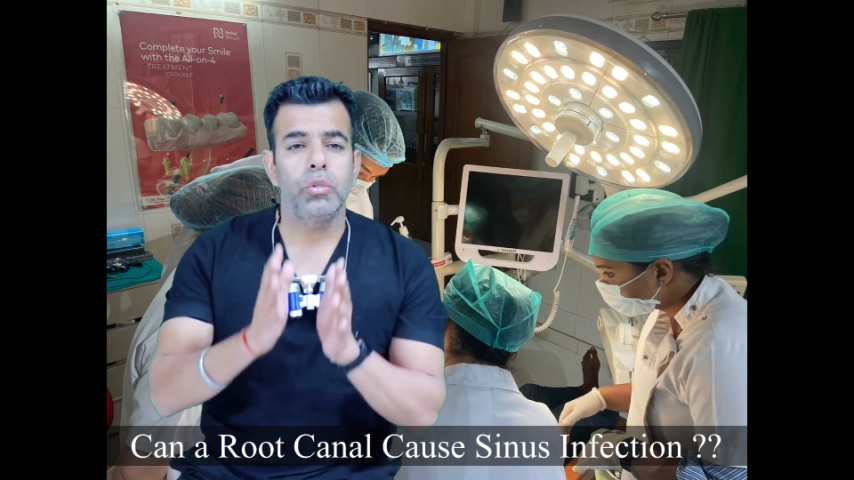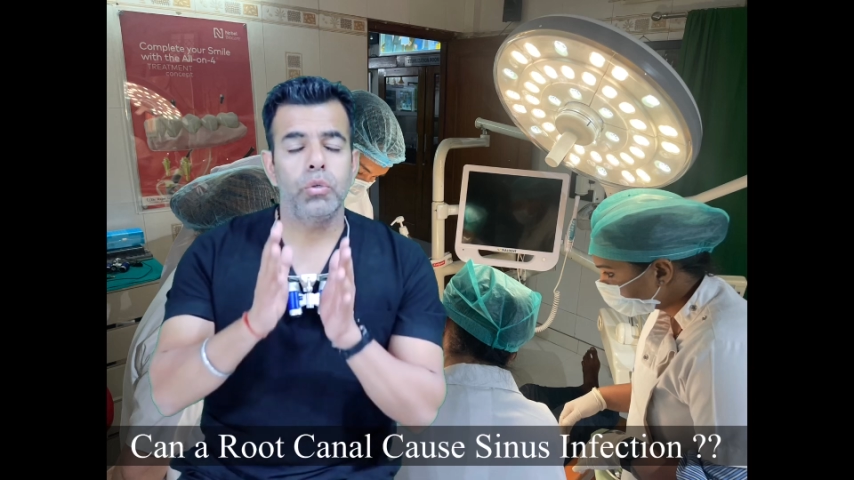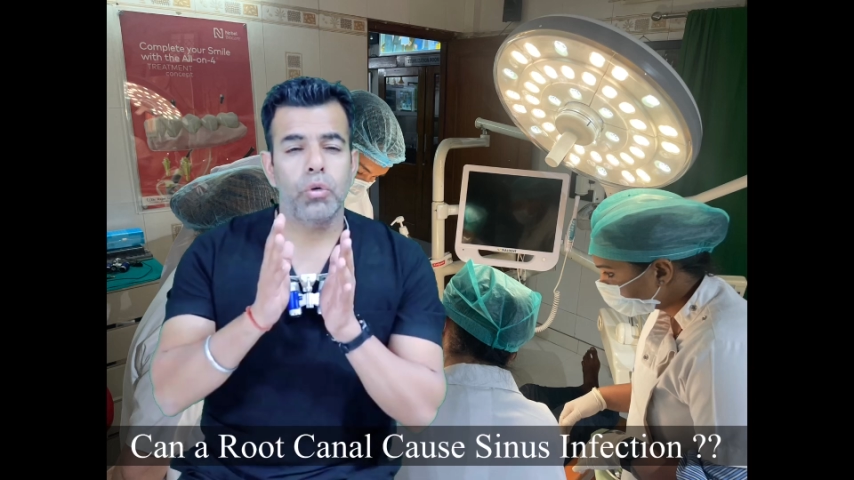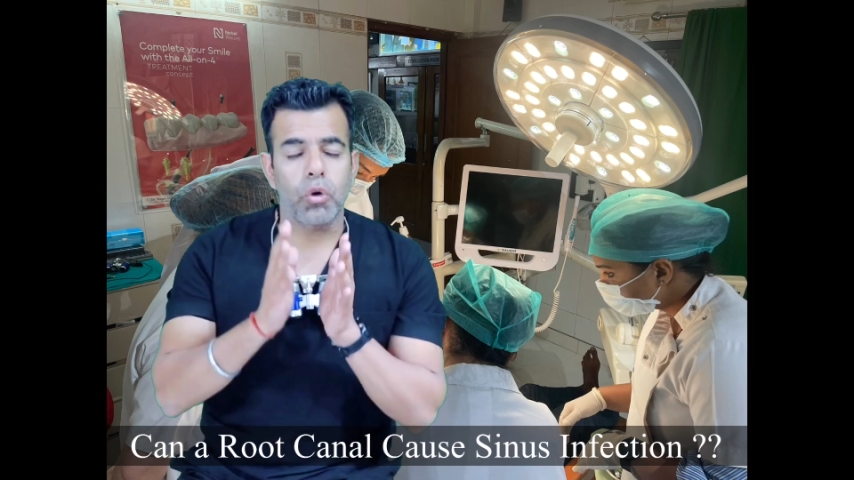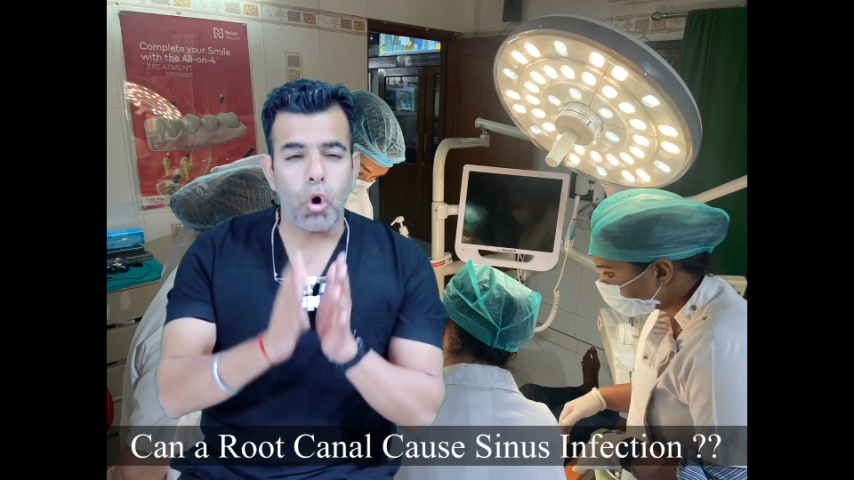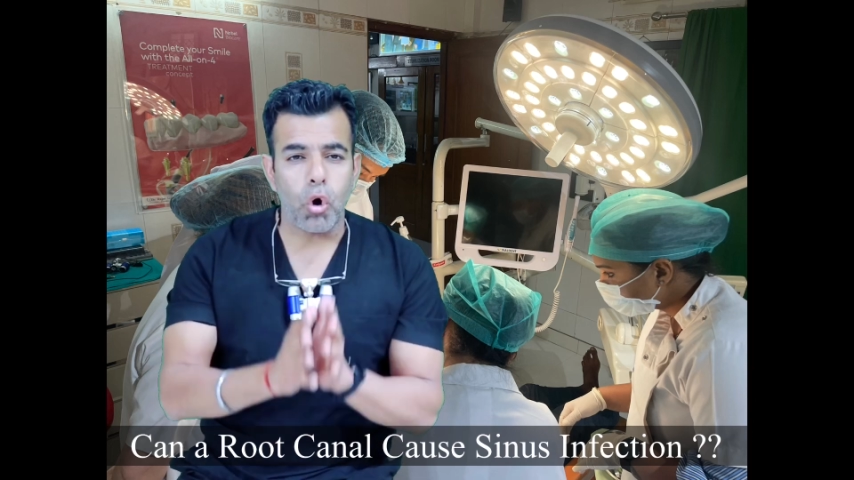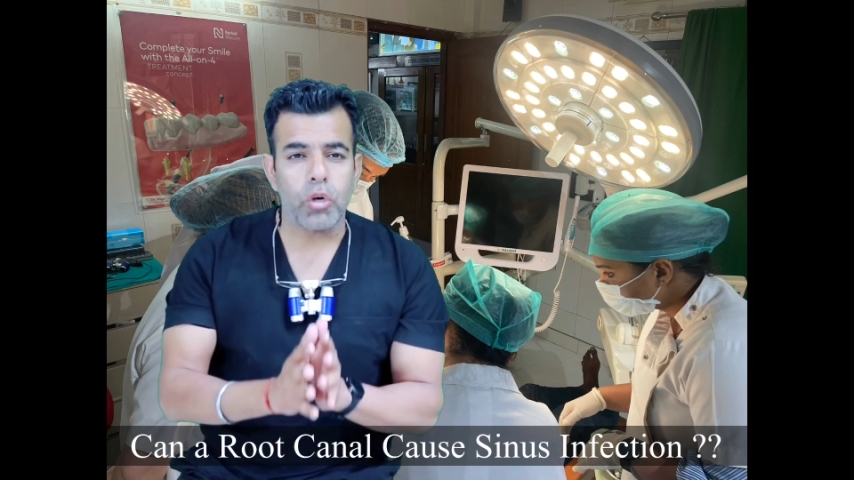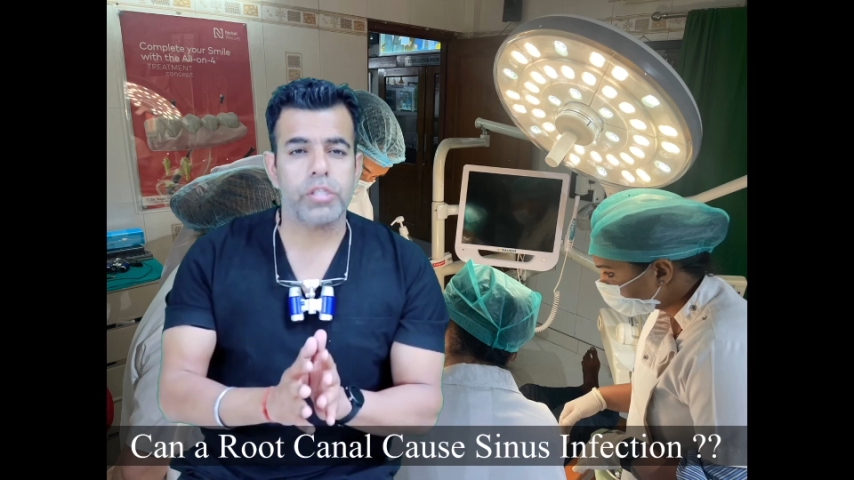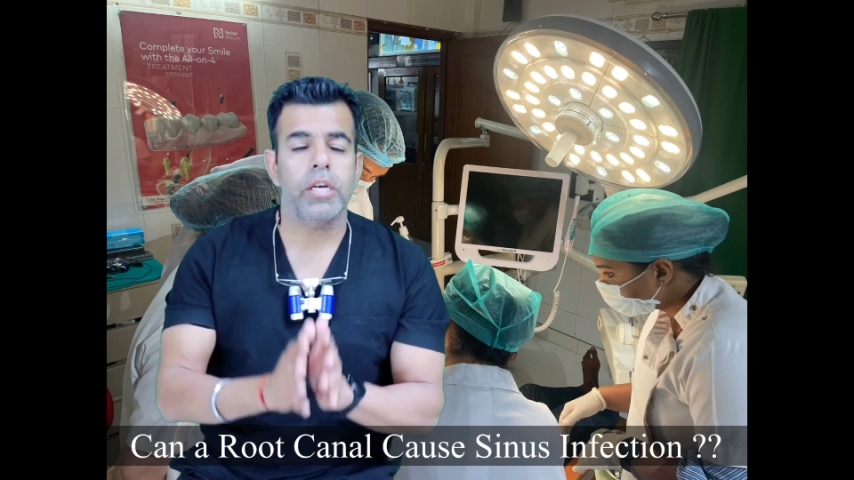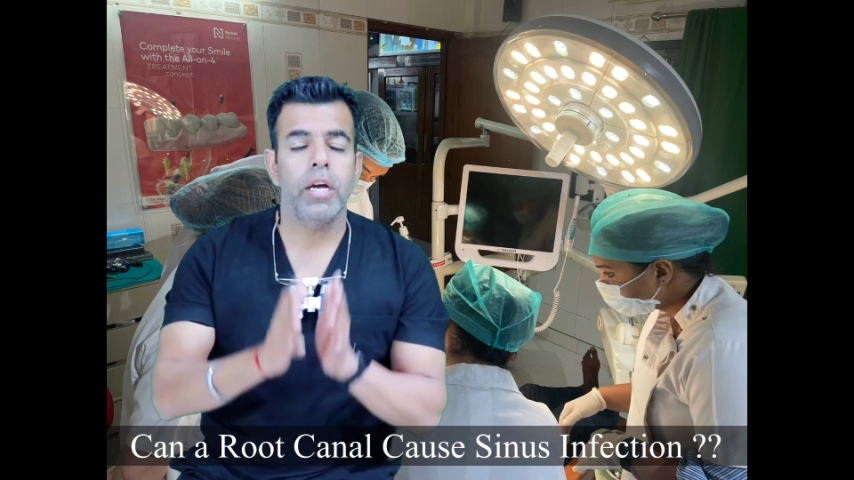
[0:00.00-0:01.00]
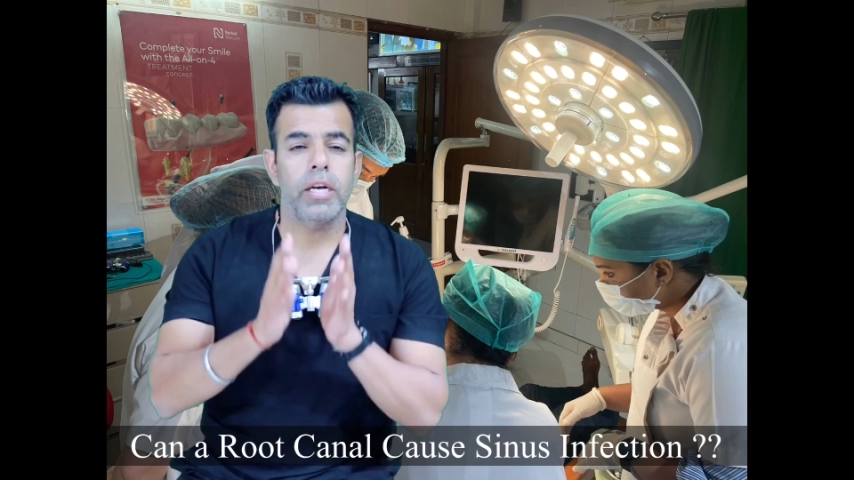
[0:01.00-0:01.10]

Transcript: to cause